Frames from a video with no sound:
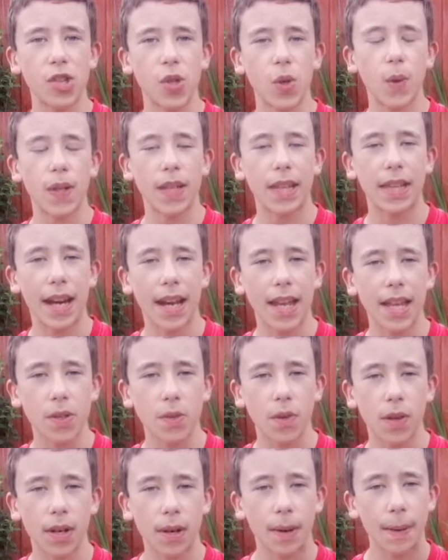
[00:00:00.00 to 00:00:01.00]
in the next
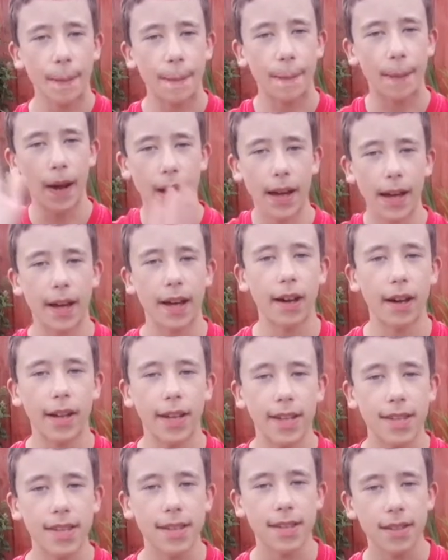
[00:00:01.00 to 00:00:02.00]
one. Bye
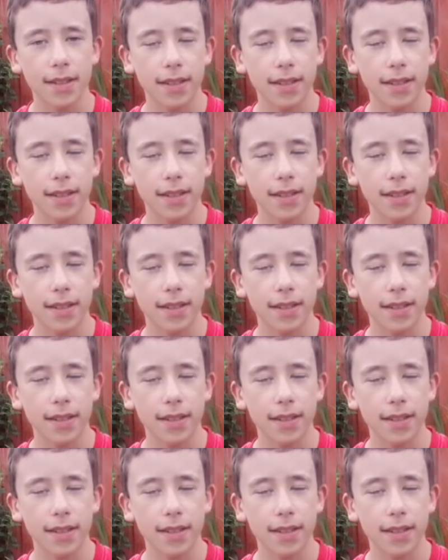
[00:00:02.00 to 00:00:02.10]
guys.